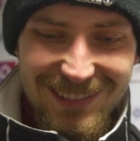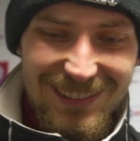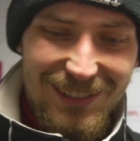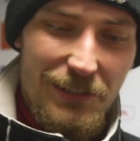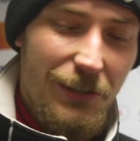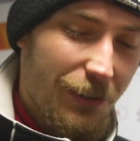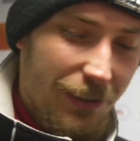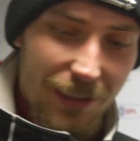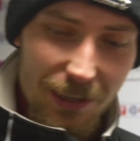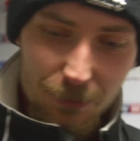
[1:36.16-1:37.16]
No,
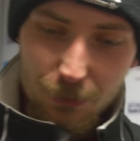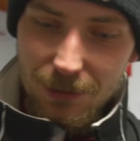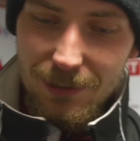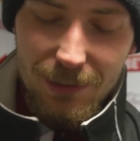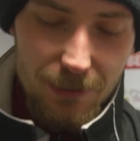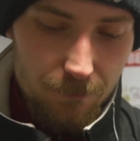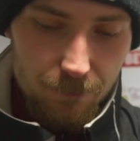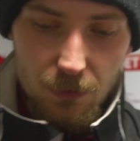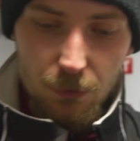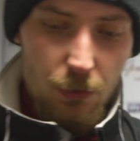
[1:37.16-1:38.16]
that was
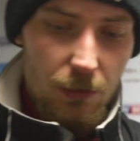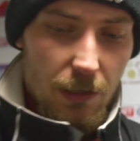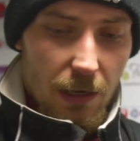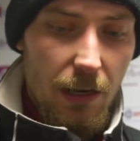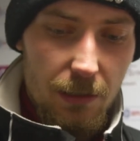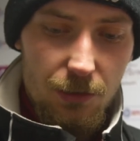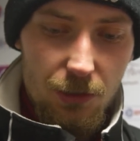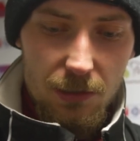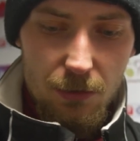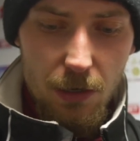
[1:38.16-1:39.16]
I
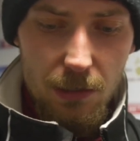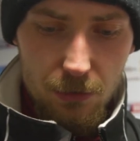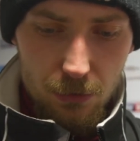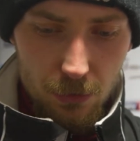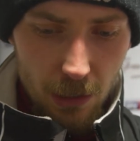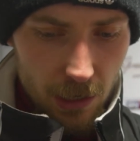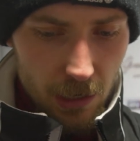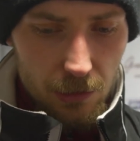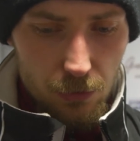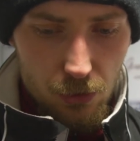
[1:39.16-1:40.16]
just tried to
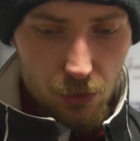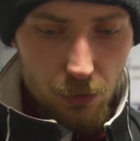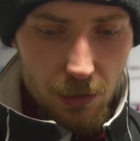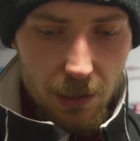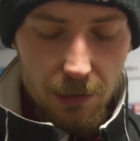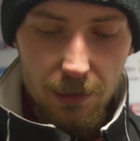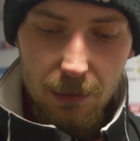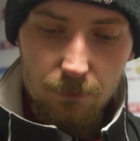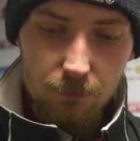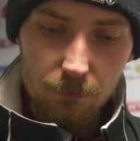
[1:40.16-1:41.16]
shoot, and
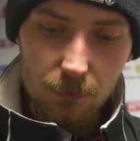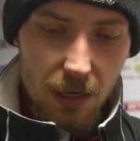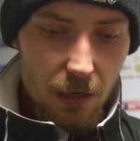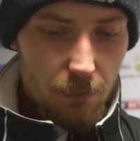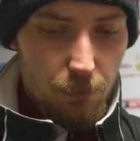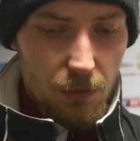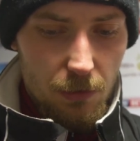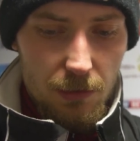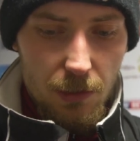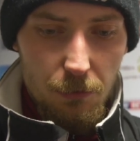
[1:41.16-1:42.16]

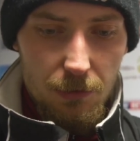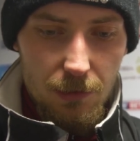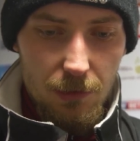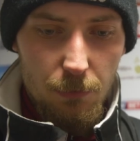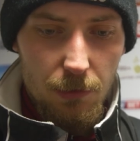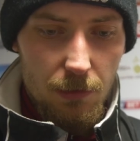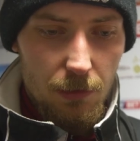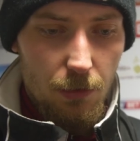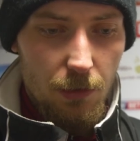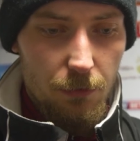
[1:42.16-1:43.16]
because I was a little bit
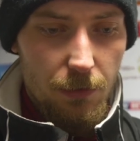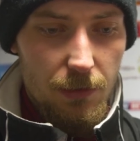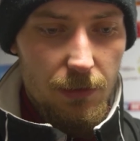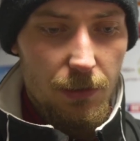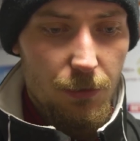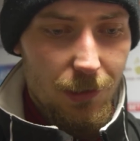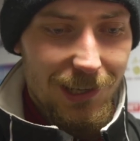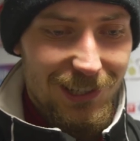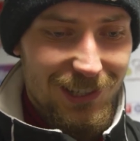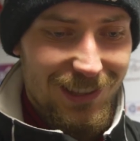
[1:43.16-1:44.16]
annoyed of the
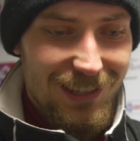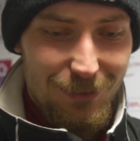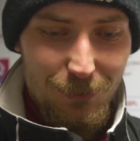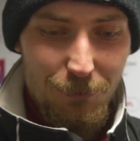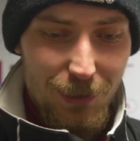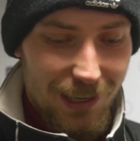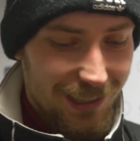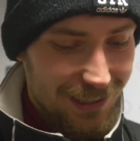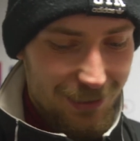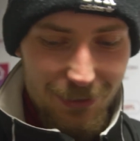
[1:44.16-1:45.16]
situation that we
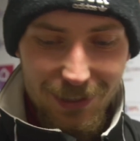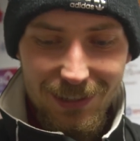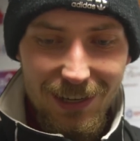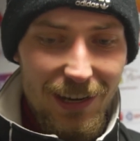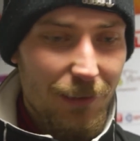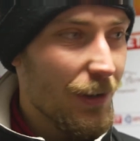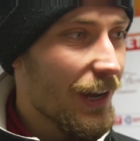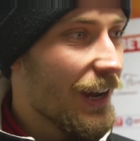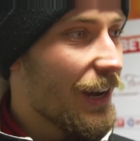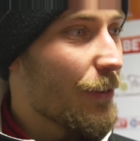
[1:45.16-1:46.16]
played all the time
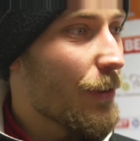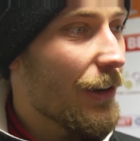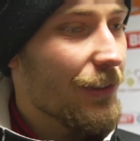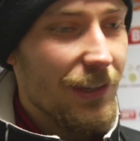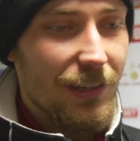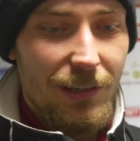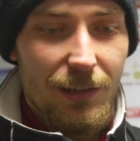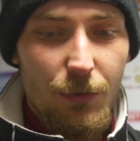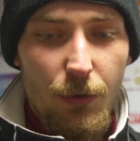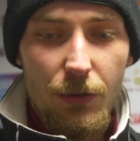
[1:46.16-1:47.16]
around
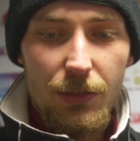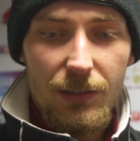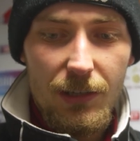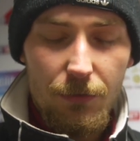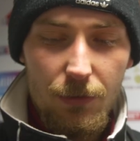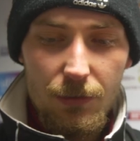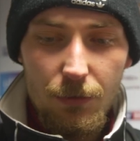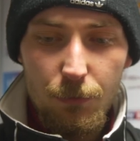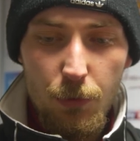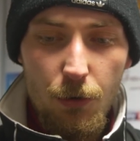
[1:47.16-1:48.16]
the defense
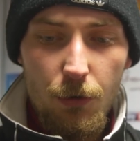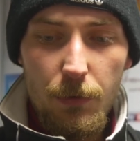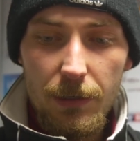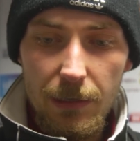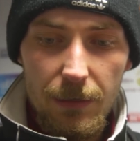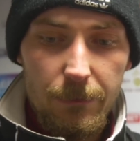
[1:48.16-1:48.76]
of Boro, but